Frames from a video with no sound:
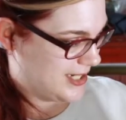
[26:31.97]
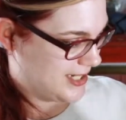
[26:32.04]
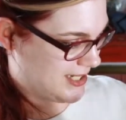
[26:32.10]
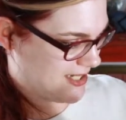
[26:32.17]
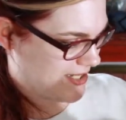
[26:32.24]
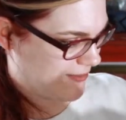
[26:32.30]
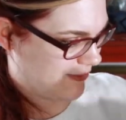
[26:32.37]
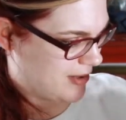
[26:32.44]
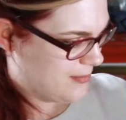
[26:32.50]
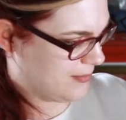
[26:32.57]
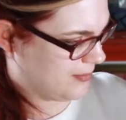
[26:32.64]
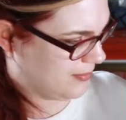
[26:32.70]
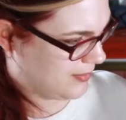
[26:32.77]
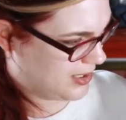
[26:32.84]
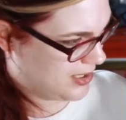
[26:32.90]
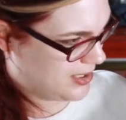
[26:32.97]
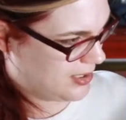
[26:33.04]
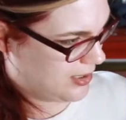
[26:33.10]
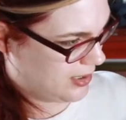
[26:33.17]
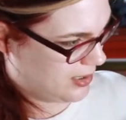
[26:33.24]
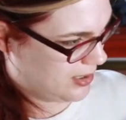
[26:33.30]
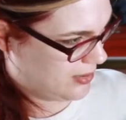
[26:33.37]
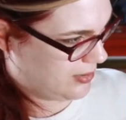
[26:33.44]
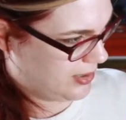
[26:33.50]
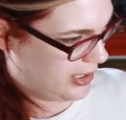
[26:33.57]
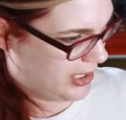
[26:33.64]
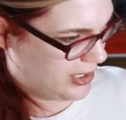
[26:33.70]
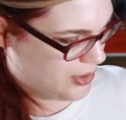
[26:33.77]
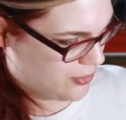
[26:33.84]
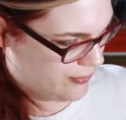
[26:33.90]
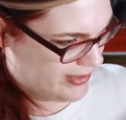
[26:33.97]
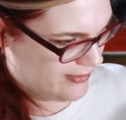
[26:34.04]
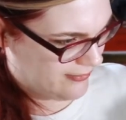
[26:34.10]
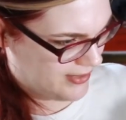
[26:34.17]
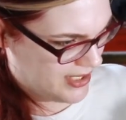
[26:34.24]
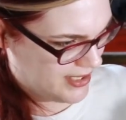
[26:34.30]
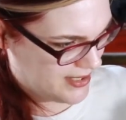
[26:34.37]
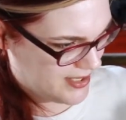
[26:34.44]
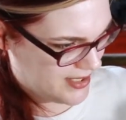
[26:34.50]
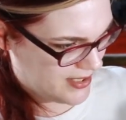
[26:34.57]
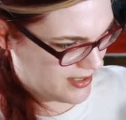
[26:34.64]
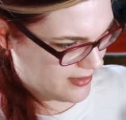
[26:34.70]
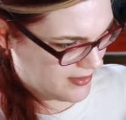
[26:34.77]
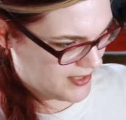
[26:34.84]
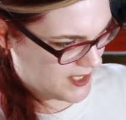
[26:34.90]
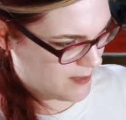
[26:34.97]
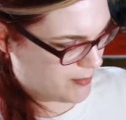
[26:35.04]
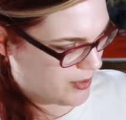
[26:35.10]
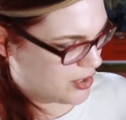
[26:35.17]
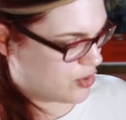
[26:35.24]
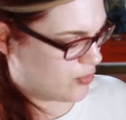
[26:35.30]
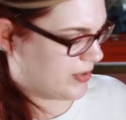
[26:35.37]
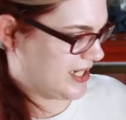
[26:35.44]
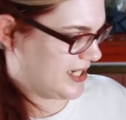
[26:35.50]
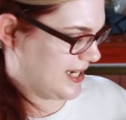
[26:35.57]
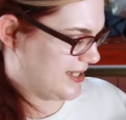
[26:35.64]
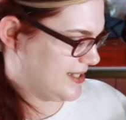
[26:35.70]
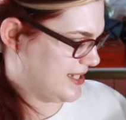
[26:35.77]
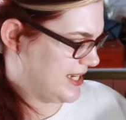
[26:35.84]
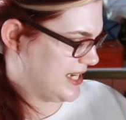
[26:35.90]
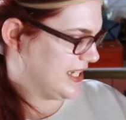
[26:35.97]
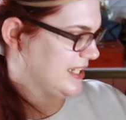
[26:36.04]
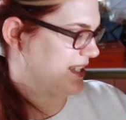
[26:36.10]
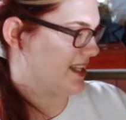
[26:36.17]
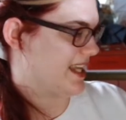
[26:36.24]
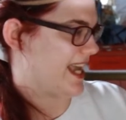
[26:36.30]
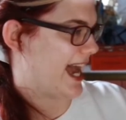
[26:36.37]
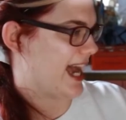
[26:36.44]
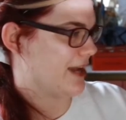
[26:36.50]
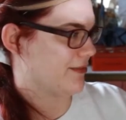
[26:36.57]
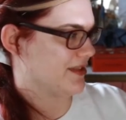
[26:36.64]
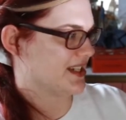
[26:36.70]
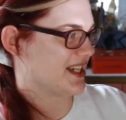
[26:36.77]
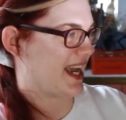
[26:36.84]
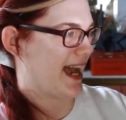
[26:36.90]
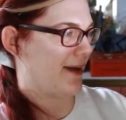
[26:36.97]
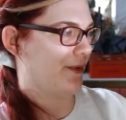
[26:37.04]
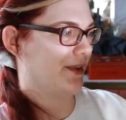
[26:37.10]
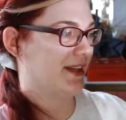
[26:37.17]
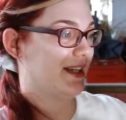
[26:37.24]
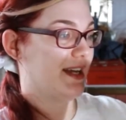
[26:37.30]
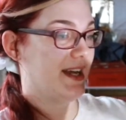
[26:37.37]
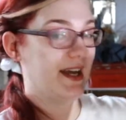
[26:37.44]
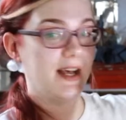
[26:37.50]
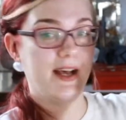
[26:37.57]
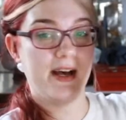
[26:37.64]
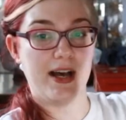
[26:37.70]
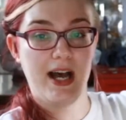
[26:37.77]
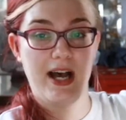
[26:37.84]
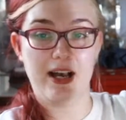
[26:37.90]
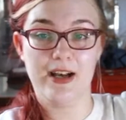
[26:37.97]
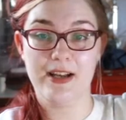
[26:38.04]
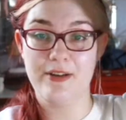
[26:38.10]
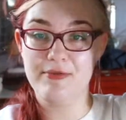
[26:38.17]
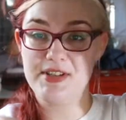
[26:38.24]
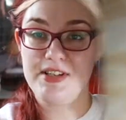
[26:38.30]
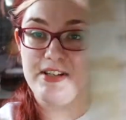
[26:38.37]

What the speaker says: It's from Interweave Knits, Spring 2019. It's the Iris cowl. It was gonna